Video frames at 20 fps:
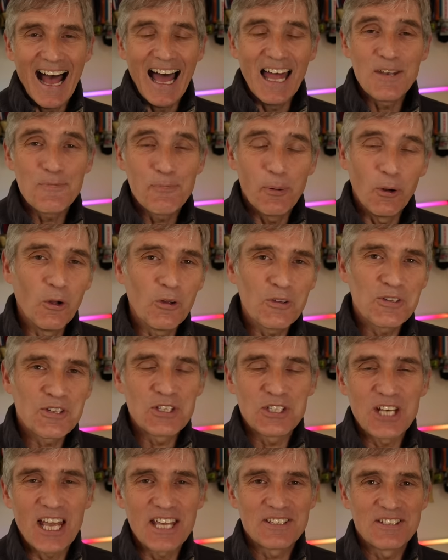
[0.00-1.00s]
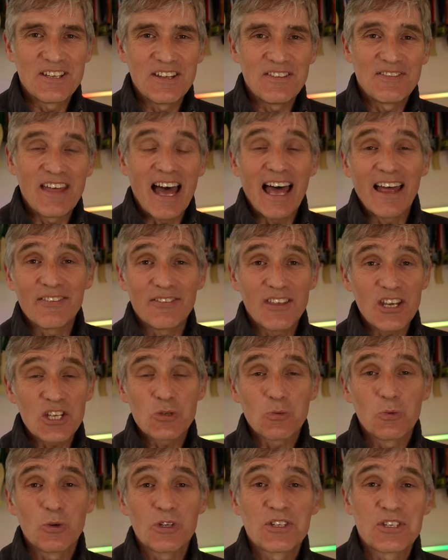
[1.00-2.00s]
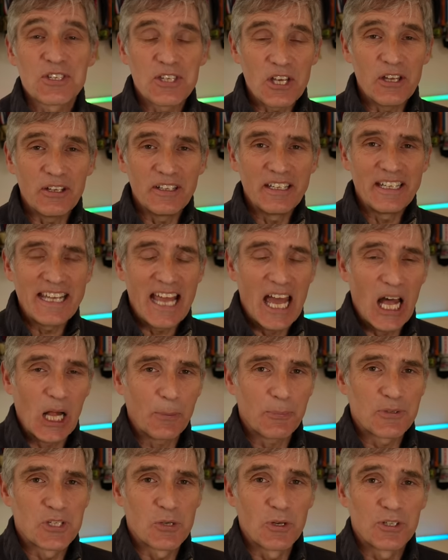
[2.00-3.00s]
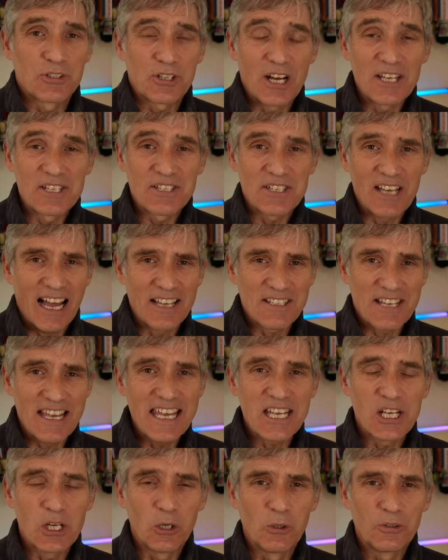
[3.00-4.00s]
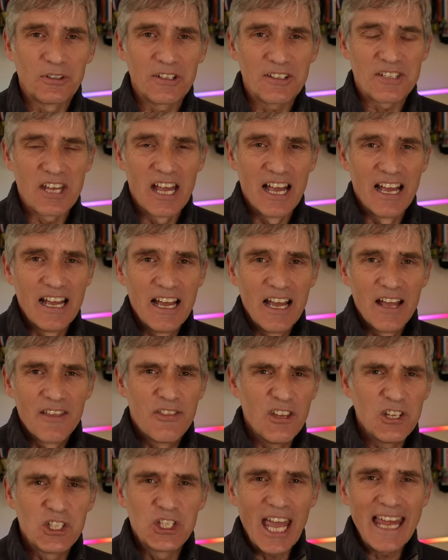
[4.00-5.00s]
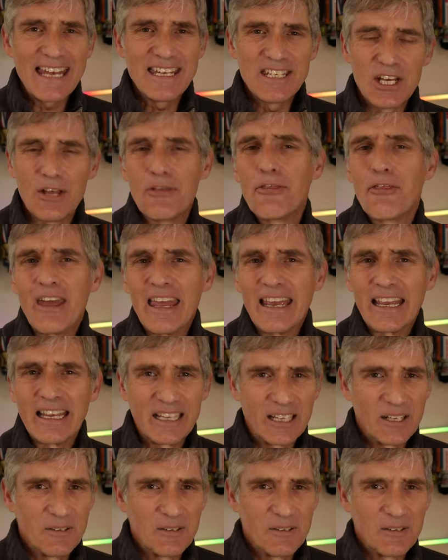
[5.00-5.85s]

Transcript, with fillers: And Paul suggested that this would certainly help to address, as he called it, the gender thing.